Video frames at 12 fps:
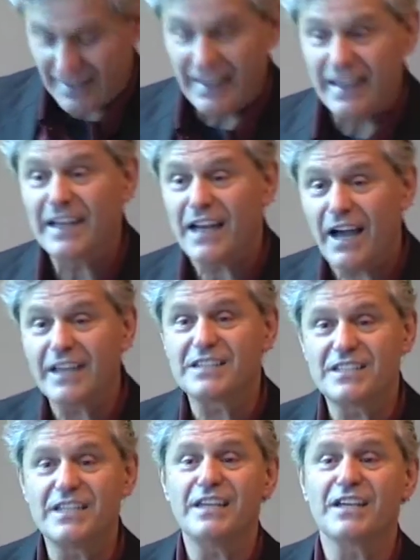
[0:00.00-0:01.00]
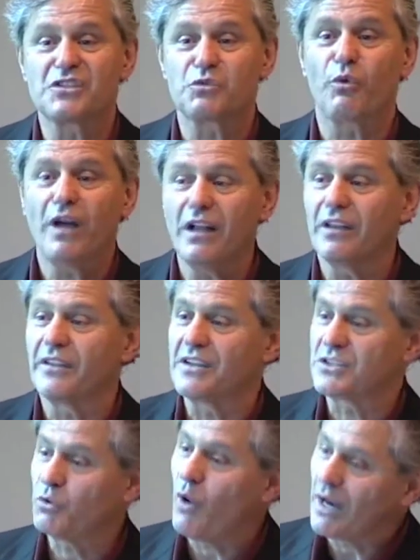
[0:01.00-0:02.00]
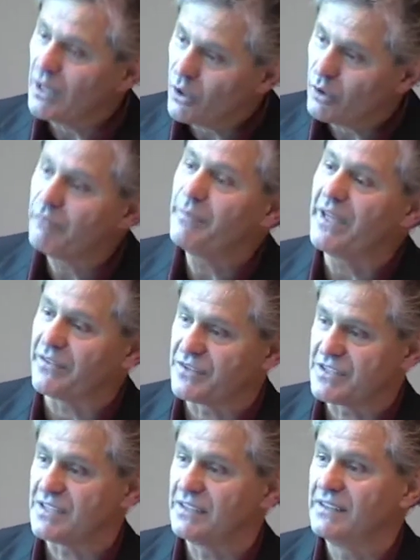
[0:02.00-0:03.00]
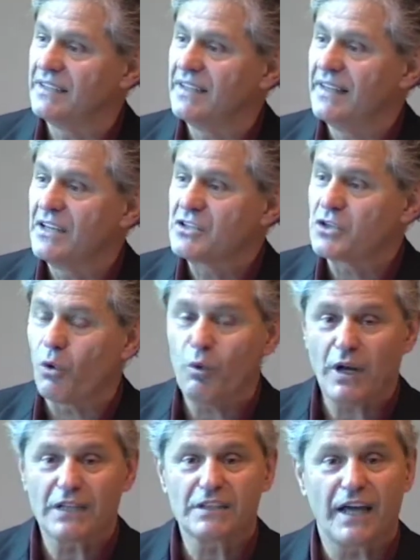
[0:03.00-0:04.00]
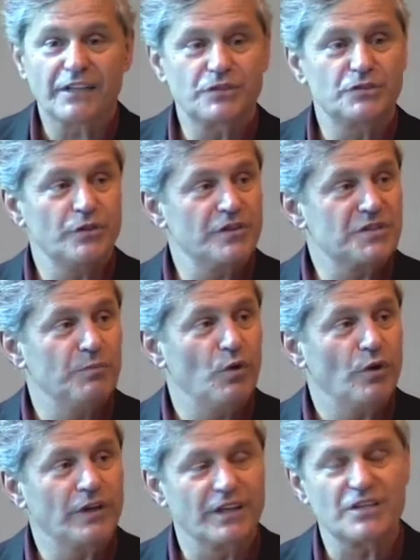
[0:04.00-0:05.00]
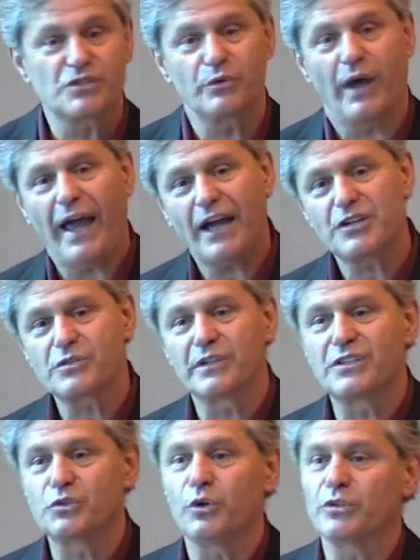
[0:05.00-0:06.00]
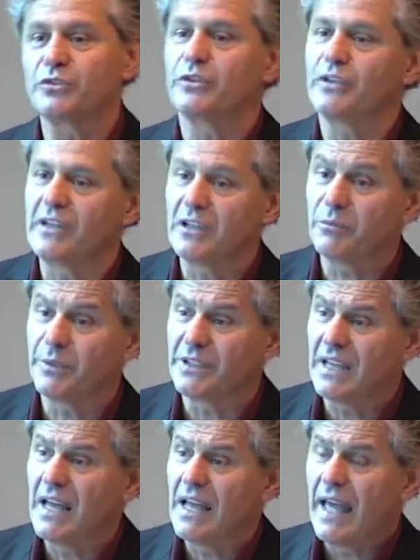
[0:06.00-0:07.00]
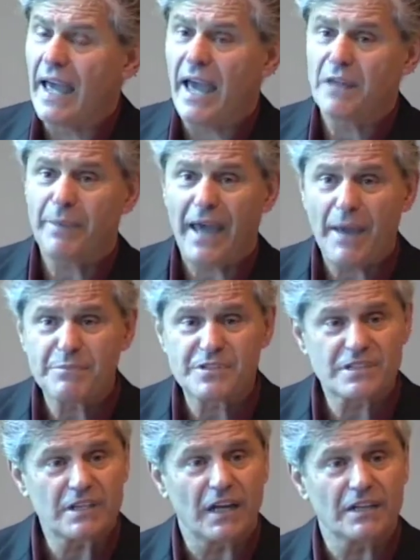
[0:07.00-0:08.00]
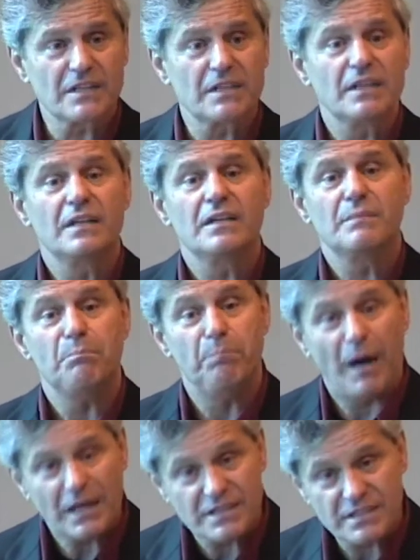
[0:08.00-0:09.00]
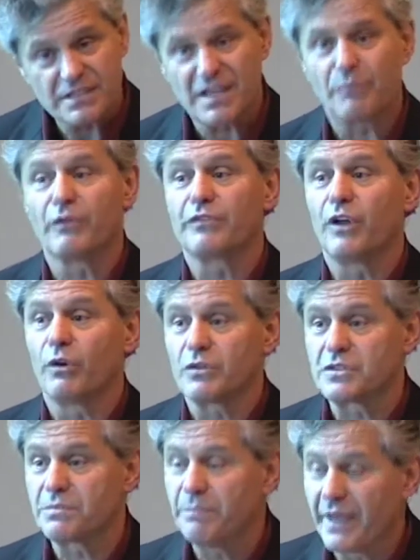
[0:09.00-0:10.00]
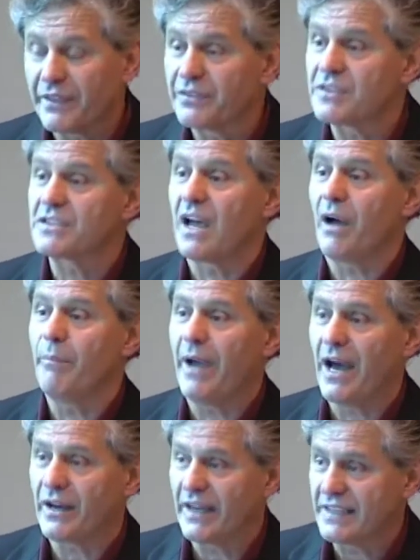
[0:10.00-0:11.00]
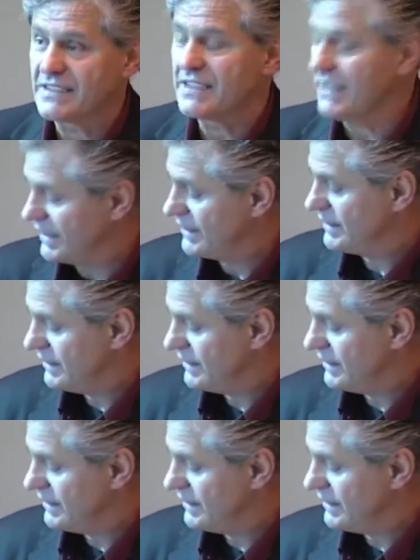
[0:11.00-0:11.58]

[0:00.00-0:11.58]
In I T as well, there's quite a lot of myths. So what I'd like to do this morning is to actually talk to you a little bit and perhaps uh, bust some of those myths about I T,